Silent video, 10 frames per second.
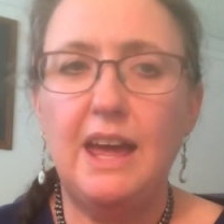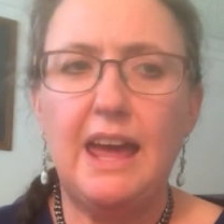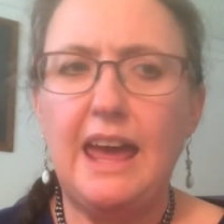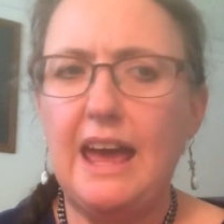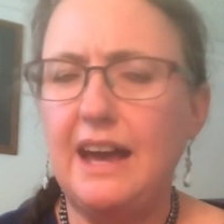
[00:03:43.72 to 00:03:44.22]

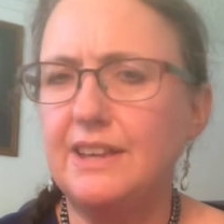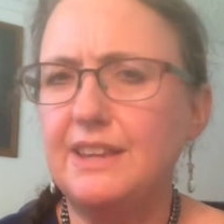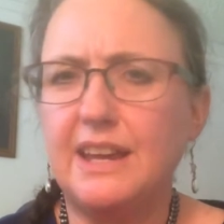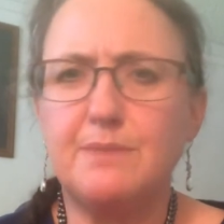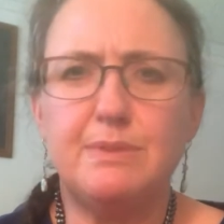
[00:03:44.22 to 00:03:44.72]
And
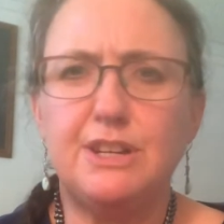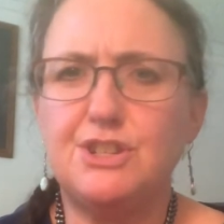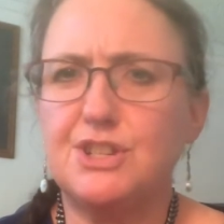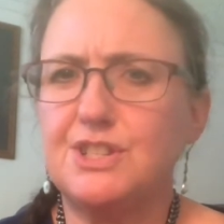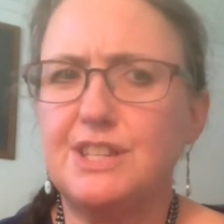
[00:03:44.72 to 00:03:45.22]
they can be
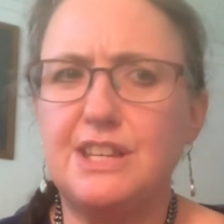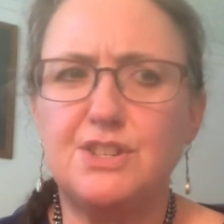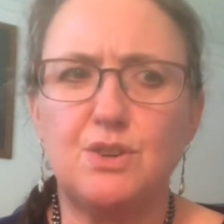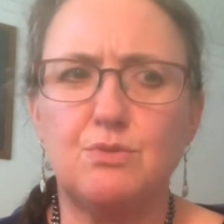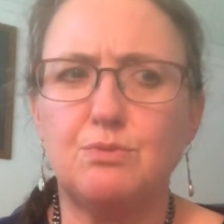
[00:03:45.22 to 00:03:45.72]
just
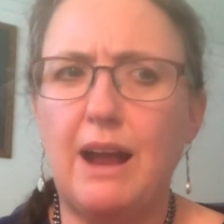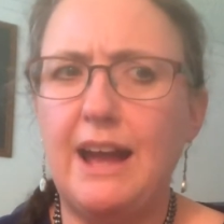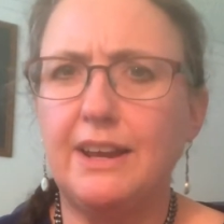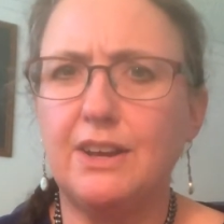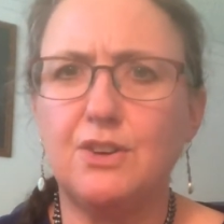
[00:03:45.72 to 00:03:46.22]
these
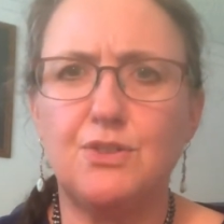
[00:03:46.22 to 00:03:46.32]
erratic,